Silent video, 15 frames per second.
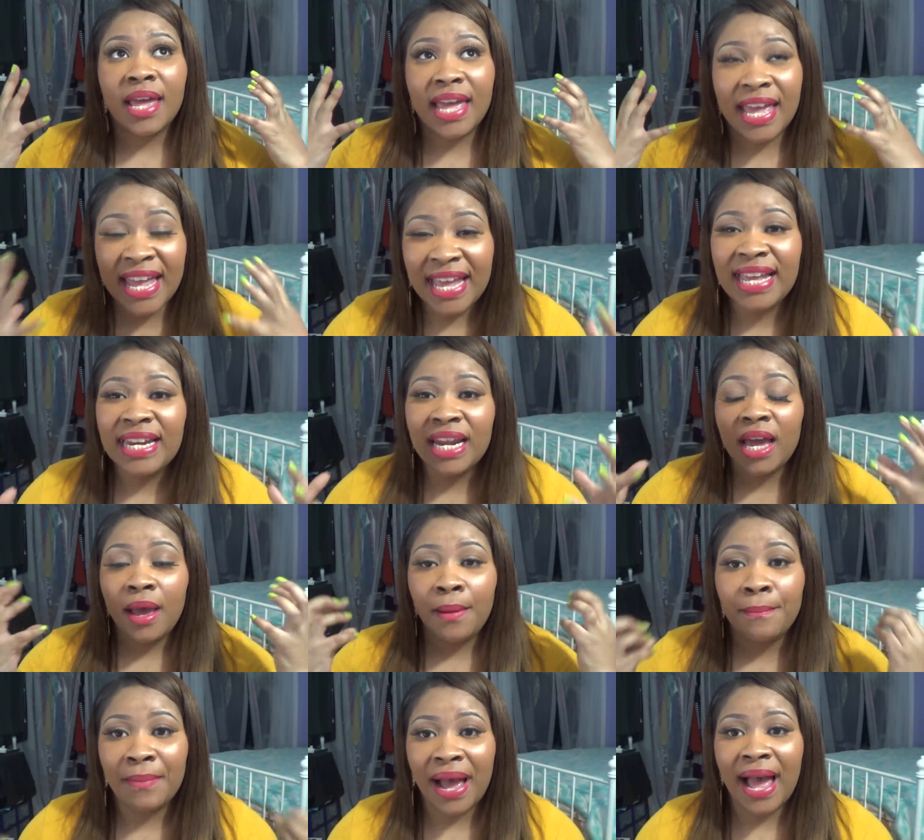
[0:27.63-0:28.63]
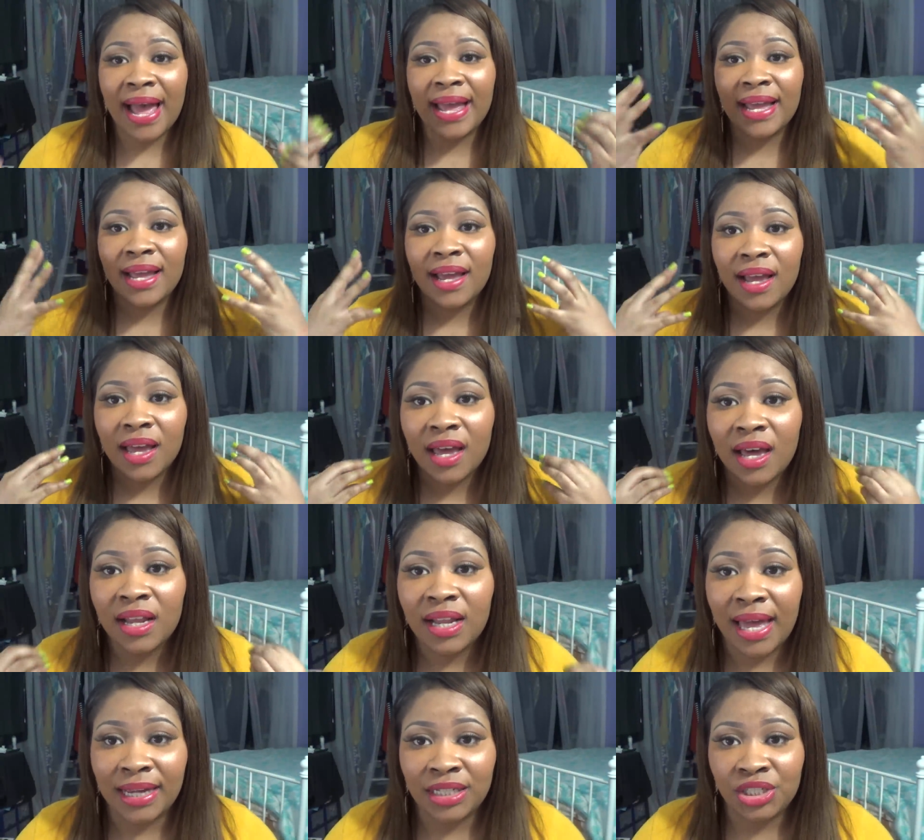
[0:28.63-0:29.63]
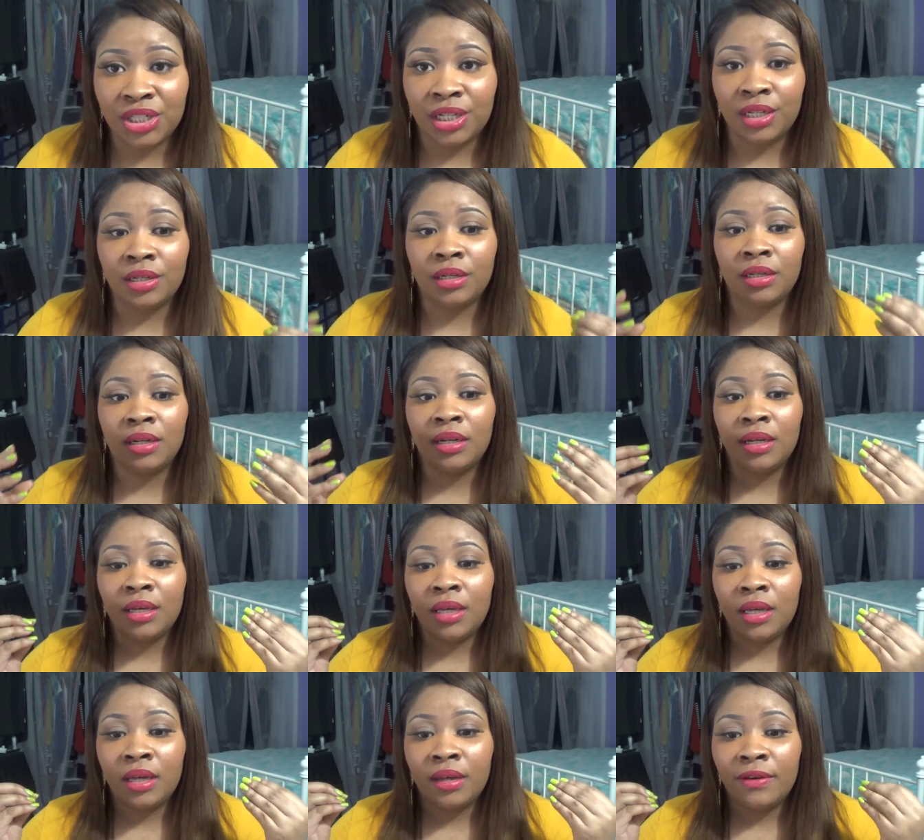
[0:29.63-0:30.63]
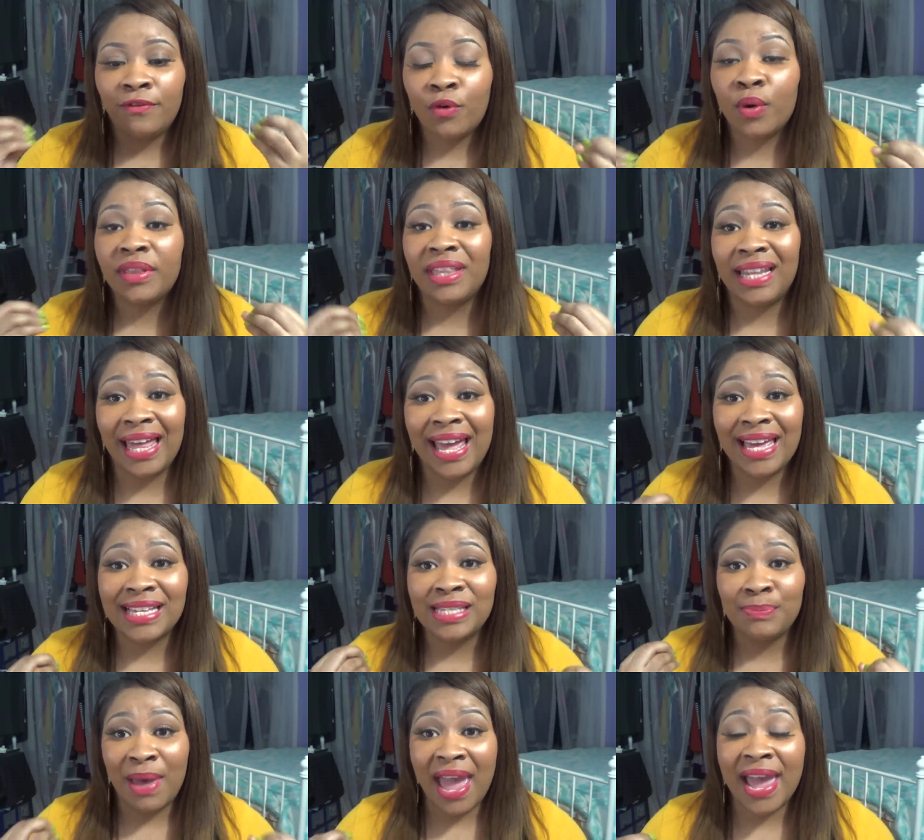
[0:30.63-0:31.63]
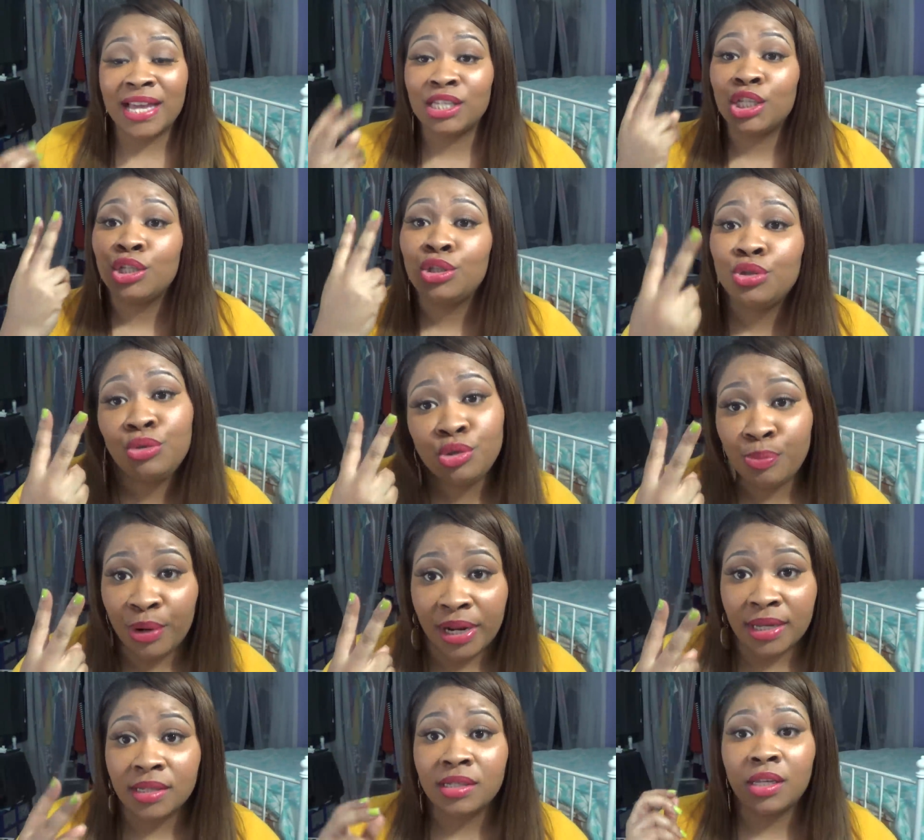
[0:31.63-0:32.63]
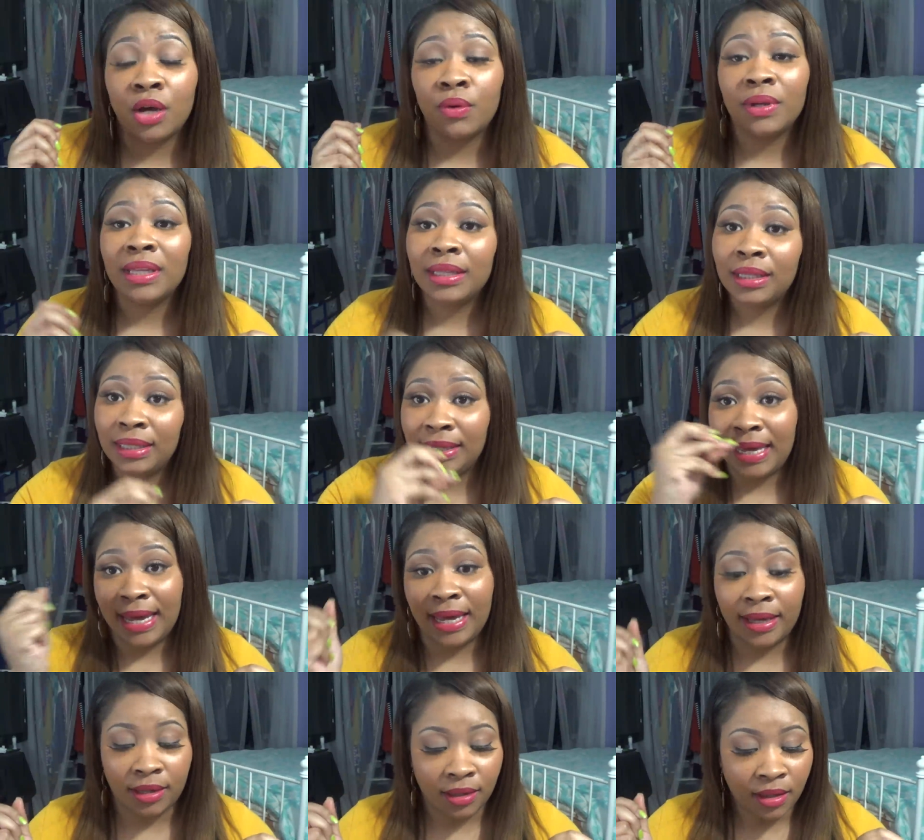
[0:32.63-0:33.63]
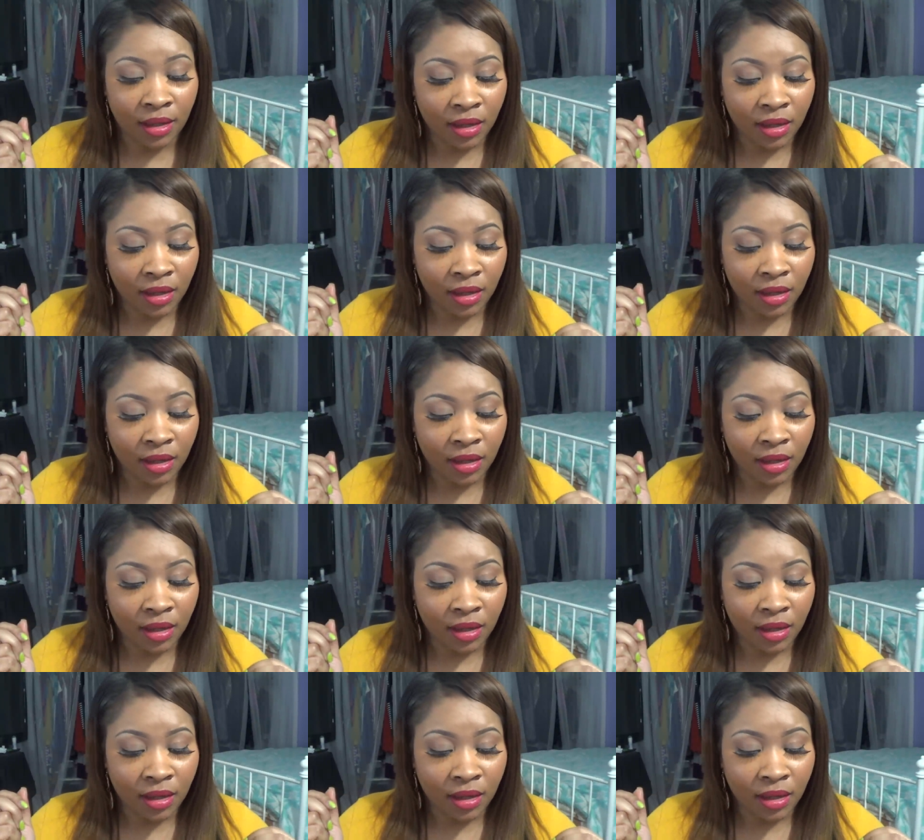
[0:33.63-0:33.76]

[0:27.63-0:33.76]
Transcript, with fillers: in my collection for the past 2 springs. So, yeah.